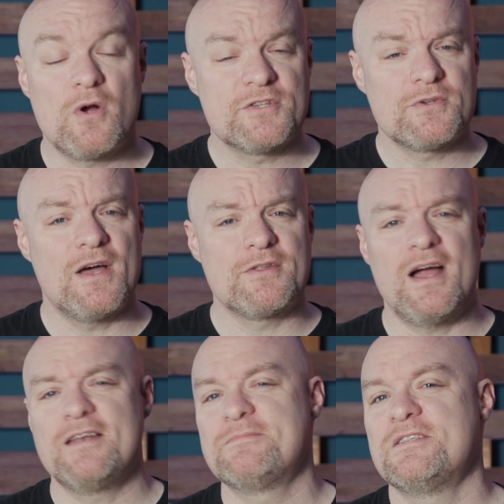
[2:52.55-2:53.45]
There were also other
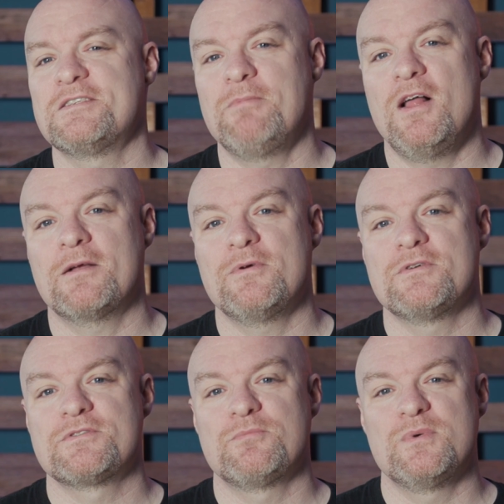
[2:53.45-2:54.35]
items in this blog
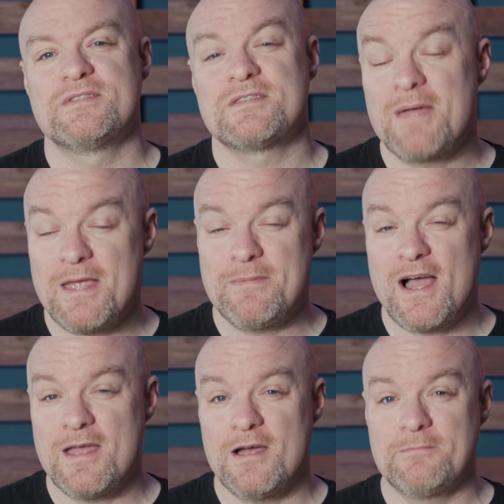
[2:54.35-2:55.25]
post with some
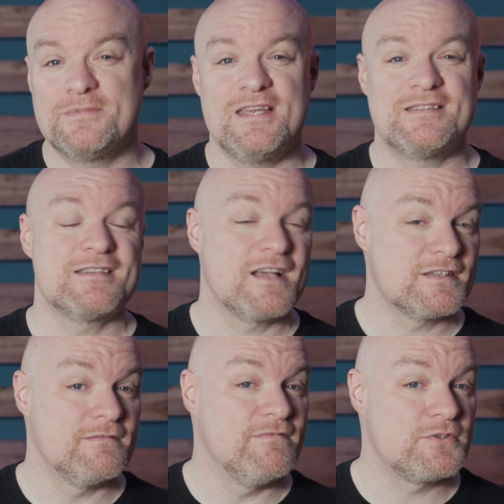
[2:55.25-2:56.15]
API updates and
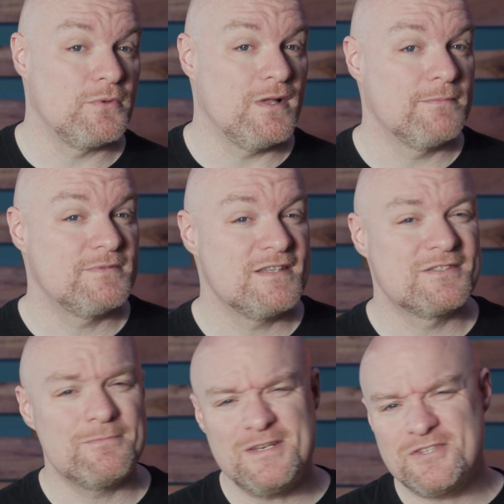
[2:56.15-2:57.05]
custom visual updates,
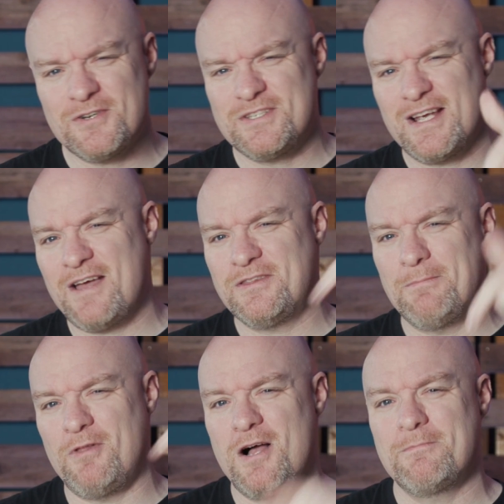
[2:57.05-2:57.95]
so be sure to check out the
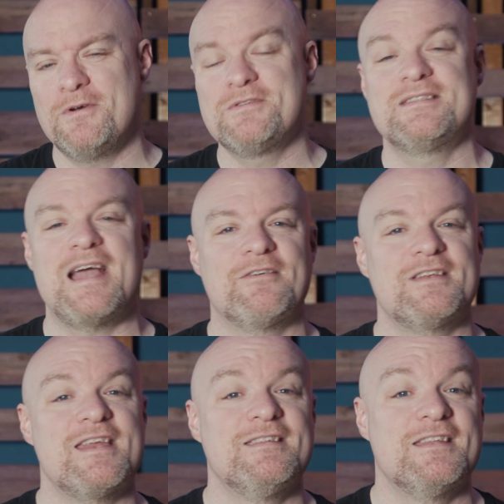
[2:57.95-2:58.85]
blog post
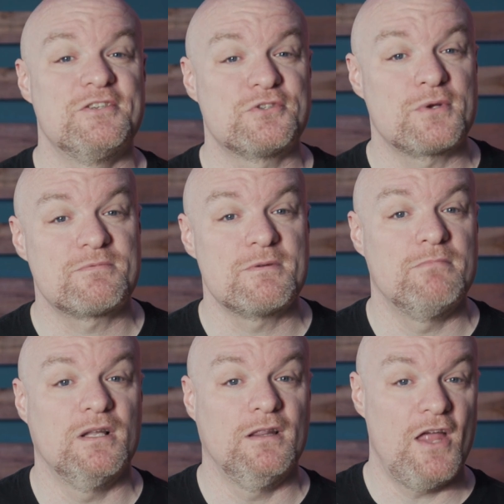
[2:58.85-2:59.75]
down in the description
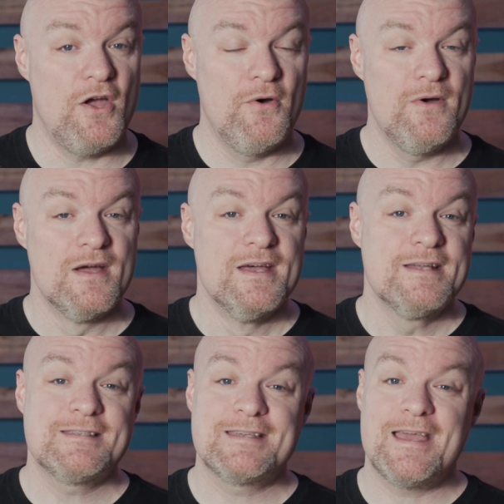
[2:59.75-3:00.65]
below
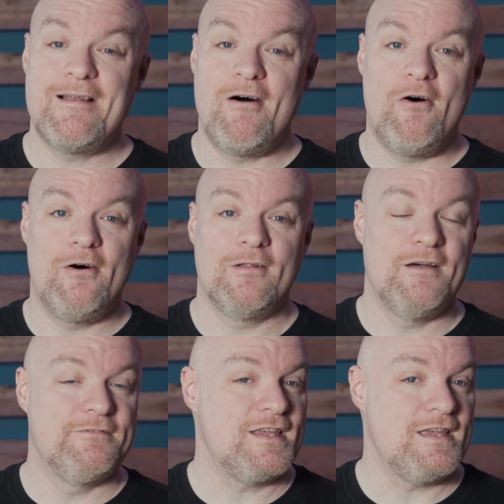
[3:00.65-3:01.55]
to get all
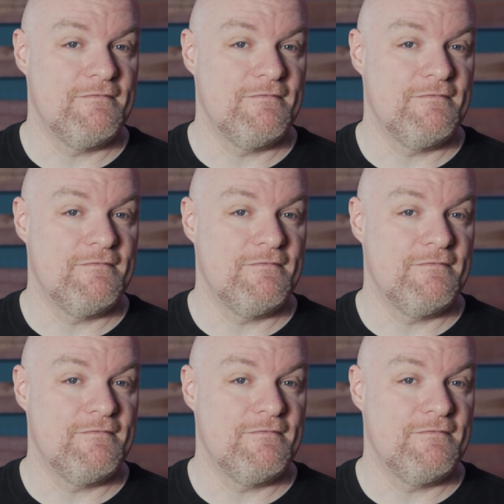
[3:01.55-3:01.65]
of the